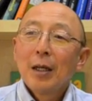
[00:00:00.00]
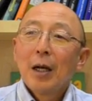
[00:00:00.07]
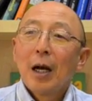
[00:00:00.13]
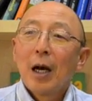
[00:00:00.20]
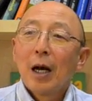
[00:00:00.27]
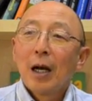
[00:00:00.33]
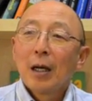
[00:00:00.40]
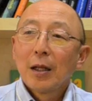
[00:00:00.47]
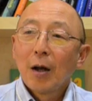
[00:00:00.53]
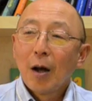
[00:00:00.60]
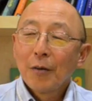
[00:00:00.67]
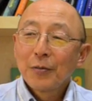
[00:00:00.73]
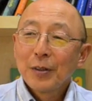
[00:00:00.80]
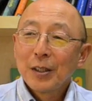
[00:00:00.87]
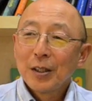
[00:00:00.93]

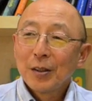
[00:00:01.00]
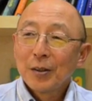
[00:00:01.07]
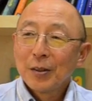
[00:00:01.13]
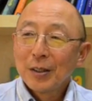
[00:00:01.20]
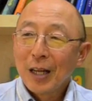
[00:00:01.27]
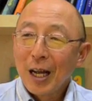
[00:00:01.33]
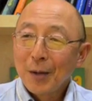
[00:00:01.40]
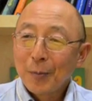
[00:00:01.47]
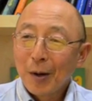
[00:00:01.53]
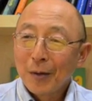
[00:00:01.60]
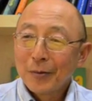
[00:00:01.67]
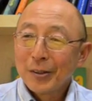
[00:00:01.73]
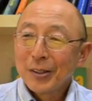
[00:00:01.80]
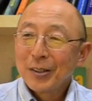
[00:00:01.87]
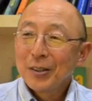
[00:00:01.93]
often they're in high
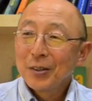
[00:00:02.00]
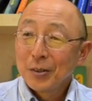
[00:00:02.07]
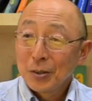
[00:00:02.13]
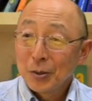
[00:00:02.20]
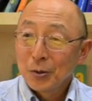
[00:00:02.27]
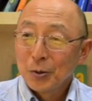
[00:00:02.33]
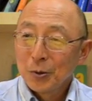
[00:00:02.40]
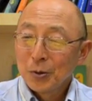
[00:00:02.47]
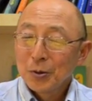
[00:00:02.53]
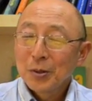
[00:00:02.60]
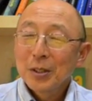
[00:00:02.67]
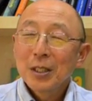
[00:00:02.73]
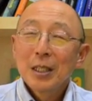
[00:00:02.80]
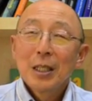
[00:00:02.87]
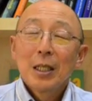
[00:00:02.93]
poverty
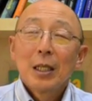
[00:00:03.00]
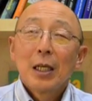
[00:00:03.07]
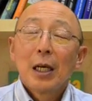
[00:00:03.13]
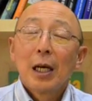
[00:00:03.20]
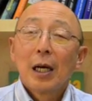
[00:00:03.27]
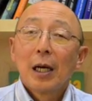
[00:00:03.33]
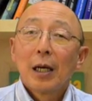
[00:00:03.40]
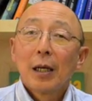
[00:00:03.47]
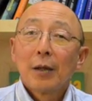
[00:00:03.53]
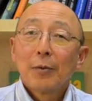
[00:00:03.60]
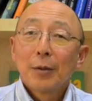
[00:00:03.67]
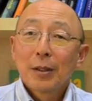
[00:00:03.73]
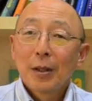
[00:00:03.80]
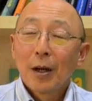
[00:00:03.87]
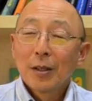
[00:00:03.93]
schools uh,
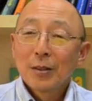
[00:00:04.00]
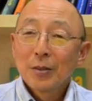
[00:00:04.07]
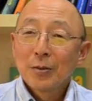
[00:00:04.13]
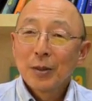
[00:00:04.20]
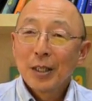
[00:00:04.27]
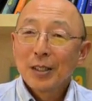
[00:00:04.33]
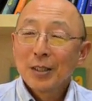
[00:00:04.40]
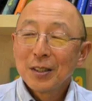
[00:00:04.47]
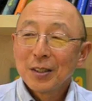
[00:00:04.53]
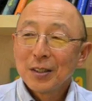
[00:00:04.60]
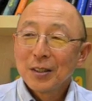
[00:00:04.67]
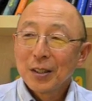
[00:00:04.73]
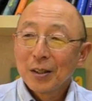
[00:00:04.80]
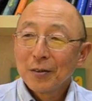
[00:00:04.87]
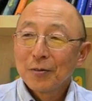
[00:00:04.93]
with
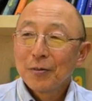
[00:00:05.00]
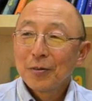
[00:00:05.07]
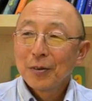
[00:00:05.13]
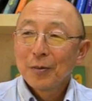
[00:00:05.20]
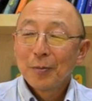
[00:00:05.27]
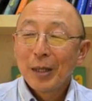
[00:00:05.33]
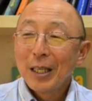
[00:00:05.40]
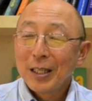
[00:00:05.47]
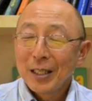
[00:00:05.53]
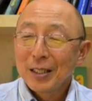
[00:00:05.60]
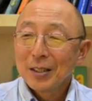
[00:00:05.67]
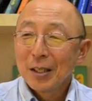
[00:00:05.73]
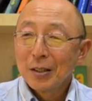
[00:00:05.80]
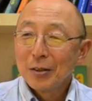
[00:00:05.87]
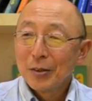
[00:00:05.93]
concentrations of many
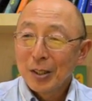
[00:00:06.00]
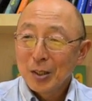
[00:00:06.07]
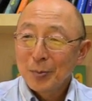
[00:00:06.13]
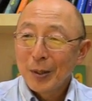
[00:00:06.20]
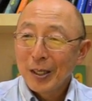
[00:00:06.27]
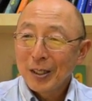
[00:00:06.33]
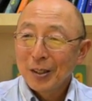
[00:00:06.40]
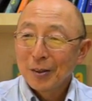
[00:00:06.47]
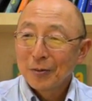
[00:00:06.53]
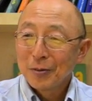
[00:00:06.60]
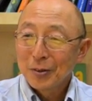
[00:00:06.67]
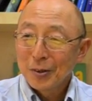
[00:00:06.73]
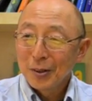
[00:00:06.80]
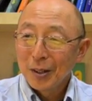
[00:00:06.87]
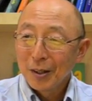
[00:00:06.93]
things that you expect of,
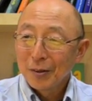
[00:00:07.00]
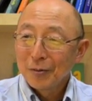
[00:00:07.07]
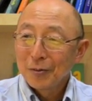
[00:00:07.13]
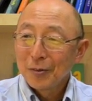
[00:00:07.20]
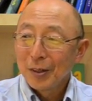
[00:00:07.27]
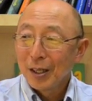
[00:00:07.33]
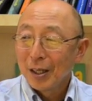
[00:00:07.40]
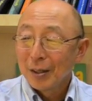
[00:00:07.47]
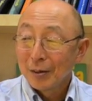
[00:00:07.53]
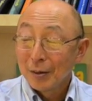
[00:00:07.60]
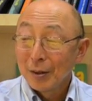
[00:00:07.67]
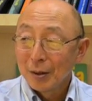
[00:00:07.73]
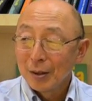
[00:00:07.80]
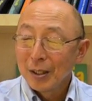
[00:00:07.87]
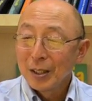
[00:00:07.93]
of uh,
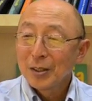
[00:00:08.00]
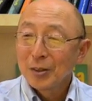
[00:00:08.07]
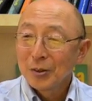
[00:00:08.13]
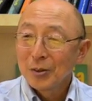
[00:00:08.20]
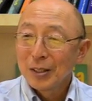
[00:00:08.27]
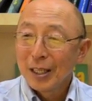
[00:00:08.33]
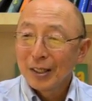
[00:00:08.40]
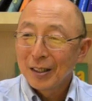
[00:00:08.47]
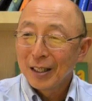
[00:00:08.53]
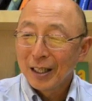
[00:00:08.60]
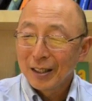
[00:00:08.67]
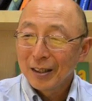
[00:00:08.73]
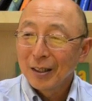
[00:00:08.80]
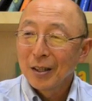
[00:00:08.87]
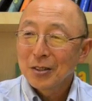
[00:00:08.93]
issues that,
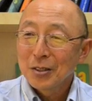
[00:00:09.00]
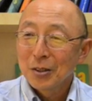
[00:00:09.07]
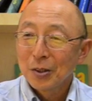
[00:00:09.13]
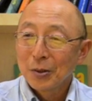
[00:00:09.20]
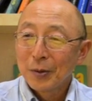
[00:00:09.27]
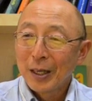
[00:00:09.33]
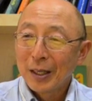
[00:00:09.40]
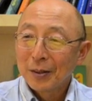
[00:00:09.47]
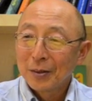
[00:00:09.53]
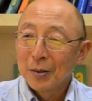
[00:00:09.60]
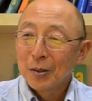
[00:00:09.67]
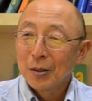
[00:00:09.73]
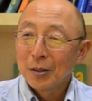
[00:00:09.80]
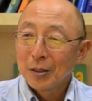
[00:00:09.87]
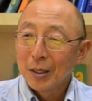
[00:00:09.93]
that cluster
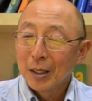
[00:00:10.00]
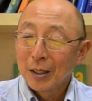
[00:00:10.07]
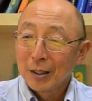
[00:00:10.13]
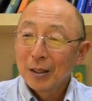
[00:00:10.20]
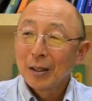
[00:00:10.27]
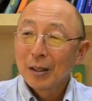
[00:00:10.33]
around uh,